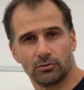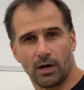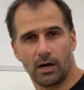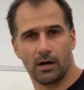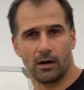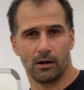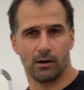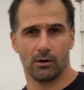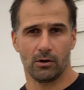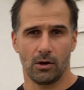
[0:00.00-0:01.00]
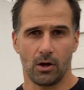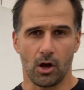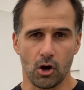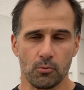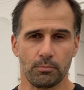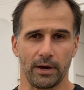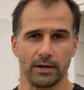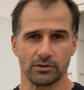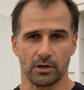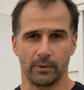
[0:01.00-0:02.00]
our
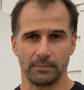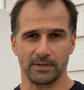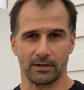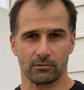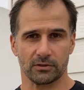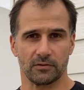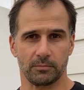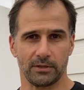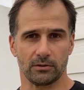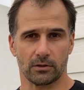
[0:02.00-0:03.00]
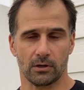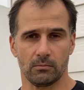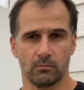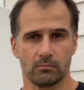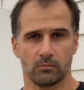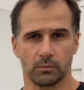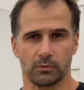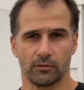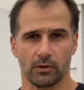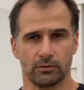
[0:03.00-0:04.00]
homepage on our website, crossfitplett.com, what
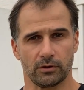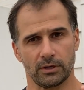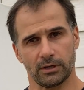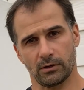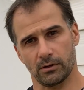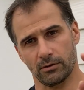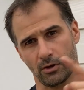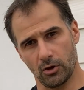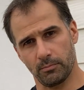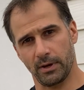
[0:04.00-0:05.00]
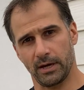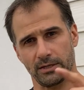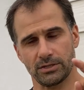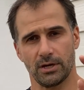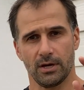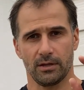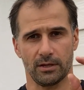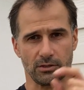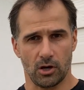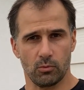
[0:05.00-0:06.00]
we've done, you click on the homepage,
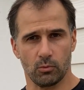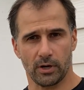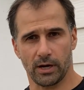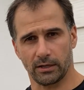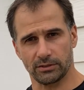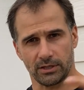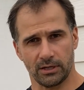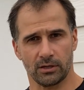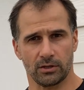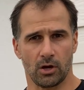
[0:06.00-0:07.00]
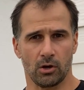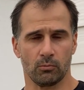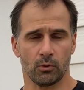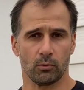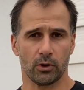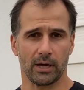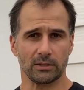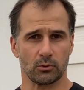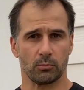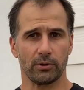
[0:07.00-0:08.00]
there's home workouts, you click on the home
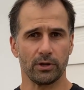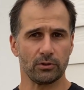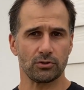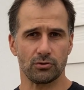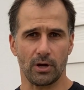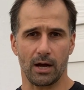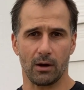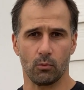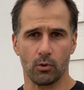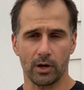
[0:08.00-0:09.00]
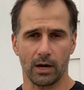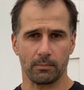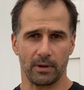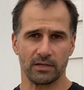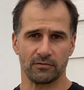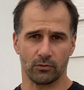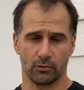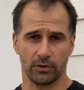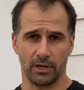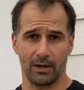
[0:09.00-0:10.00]
workouts, it'll bring you to our workout page
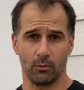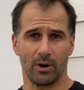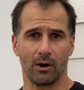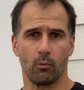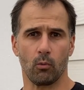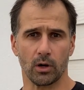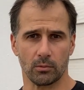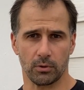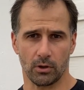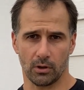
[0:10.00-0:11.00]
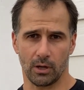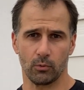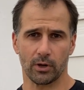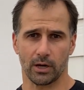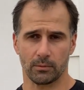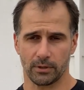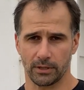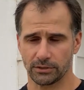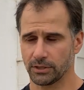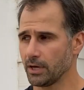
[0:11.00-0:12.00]
for the day, or our WOD blog, our workout page.